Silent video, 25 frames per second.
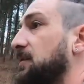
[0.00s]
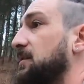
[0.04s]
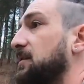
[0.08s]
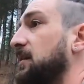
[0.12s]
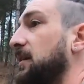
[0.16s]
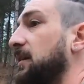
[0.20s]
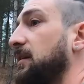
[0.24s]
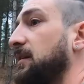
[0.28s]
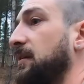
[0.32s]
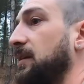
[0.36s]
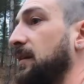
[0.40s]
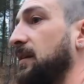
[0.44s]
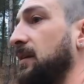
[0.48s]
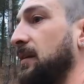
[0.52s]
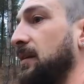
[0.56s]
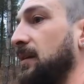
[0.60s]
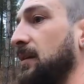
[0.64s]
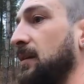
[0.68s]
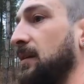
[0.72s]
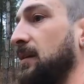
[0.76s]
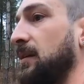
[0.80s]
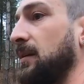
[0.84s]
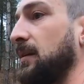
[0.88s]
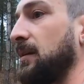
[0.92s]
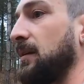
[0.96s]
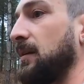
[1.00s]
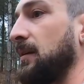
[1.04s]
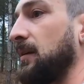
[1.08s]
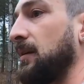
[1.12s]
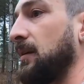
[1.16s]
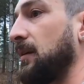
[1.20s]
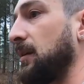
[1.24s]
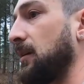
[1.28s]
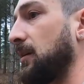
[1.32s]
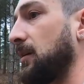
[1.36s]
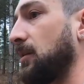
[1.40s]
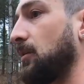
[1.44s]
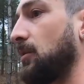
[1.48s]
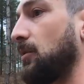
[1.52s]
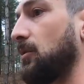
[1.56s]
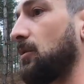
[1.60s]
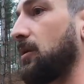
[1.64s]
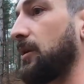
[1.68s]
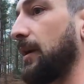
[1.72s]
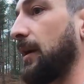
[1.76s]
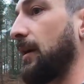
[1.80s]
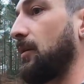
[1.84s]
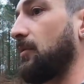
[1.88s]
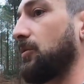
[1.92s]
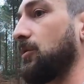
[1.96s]
Sit.
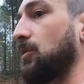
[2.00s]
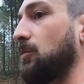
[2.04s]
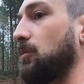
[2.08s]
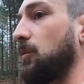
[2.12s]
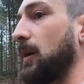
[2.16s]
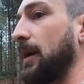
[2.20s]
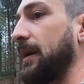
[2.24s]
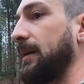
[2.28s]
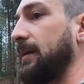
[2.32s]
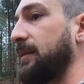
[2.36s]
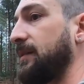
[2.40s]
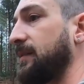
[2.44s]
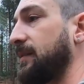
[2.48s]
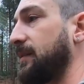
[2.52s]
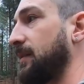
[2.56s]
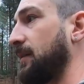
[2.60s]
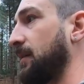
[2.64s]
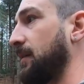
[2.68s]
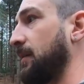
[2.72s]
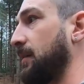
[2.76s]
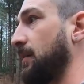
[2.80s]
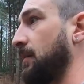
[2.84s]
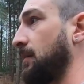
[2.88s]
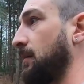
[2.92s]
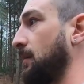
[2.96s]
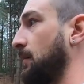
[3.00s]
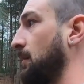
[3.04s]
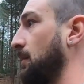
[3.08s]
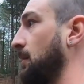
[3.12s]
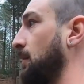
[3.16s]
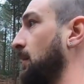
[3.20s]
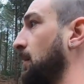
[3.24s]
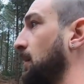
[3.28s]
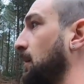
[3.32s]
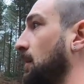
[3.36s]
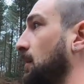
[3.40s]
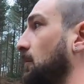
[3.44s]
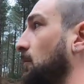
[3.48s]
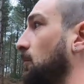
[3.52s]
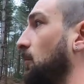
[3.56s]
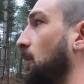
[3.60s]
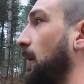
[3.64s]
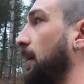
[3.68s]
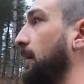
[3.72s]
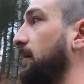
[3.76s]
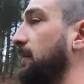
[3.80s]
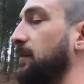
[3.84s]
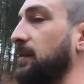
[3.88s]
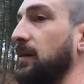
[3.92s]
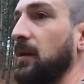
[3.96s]
Good girl. You wait.
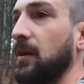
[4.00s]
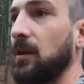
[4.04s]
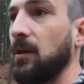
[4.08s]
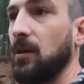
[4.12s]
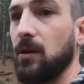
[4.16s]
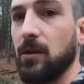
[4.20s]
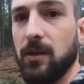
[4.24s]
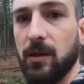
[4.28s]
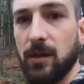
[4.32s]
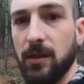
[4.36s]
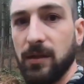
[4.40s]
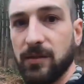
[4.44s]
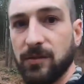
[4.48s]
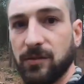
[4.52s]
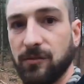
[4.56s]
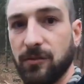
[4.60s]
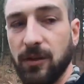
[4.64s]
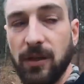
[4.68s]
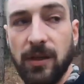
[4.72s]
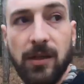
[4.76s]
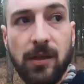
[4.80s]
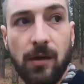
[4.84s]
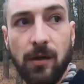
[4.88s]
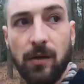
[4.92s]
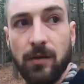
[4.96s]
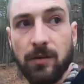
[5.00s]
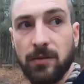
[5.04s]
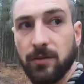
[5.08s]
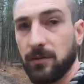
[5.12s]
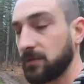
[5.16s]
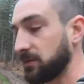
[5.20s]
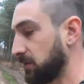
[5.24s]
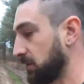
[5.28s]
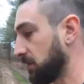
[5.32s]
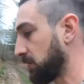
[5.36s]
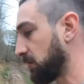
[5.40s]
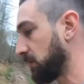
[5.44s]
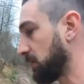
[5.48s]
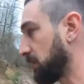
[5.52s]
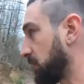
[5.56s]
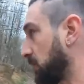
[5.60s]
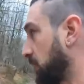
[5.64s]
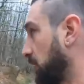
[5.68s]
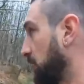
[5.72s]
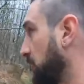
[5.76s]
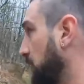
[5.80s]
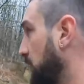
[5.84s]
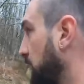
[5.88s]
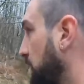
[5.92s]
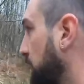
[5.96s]
Wait. Look at this tree, guys. I'm just going to
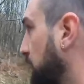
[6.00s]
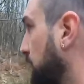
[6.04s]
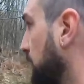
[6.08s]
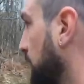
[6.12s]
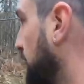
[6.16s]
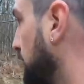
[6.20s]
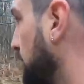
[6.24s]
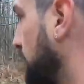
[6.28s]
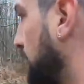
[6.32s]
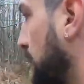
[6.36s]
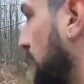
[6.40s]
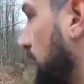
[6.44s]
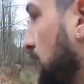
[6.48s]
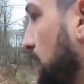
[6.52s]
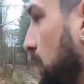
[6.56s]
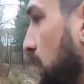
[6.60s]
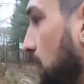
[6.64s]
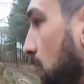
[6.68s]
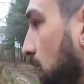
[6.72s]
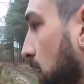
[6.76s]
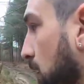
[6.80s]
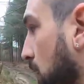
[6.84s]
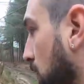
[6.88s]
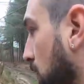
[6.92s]
show you this tree quick. Look.